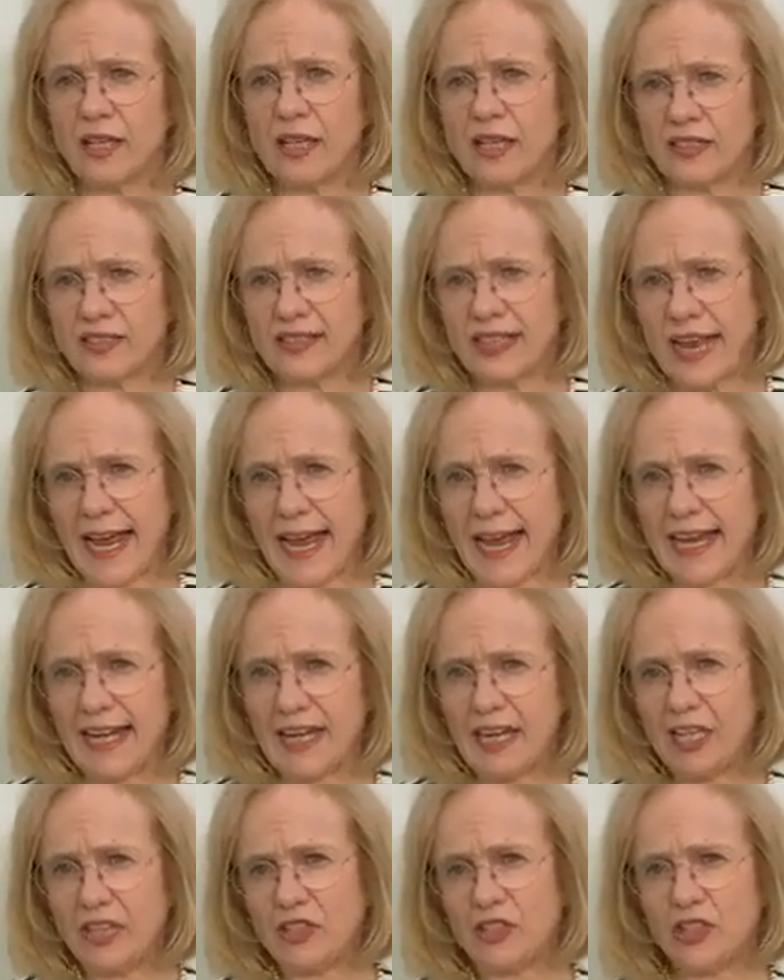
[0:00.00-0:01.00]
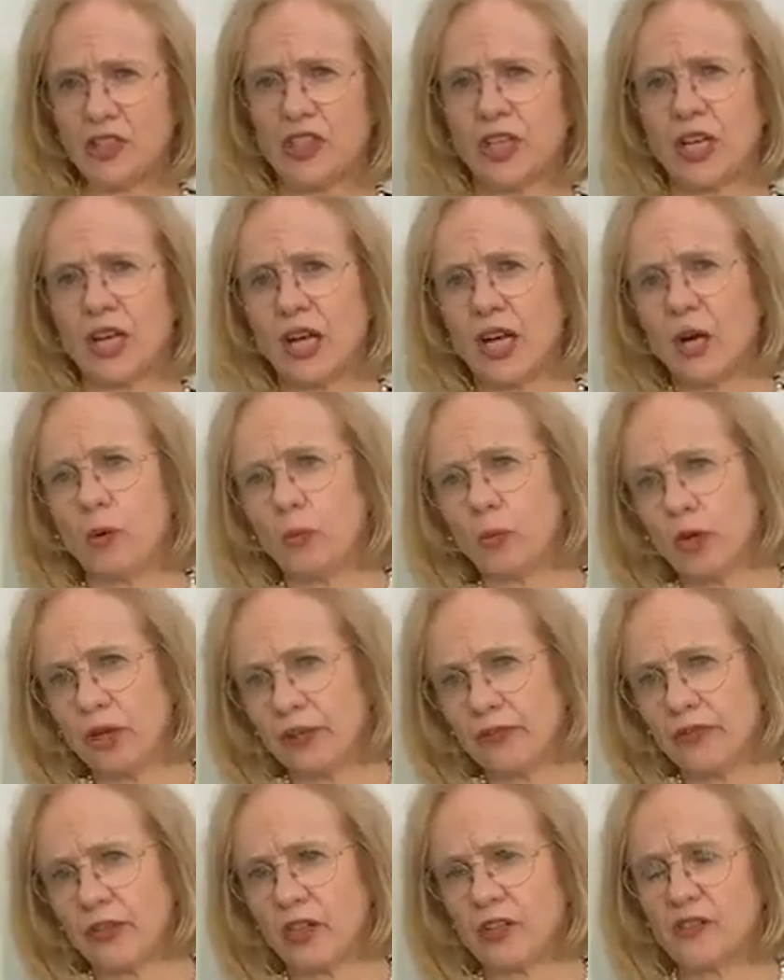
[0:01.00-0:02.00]
It's age and one
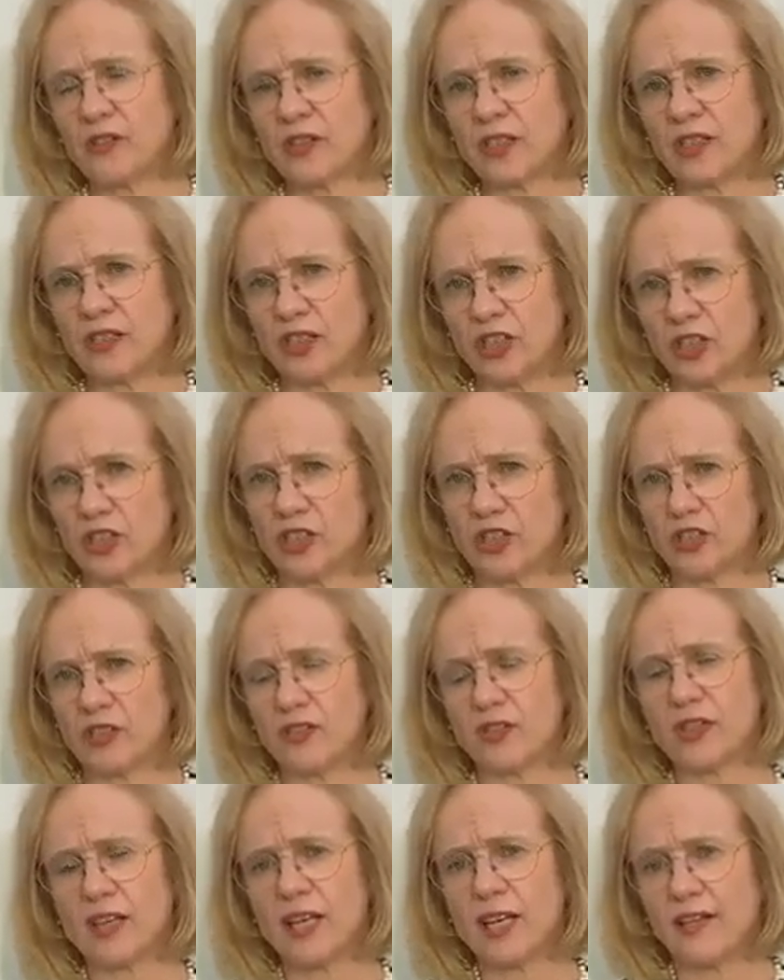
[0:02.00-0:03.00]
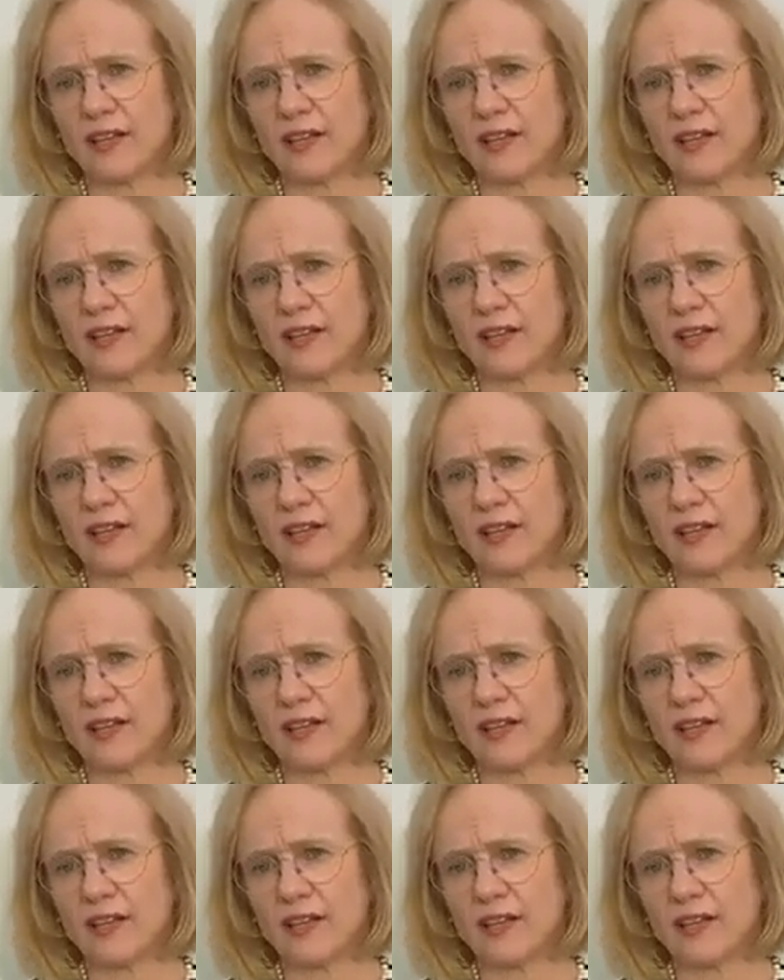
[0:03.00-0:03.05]
of those conditions.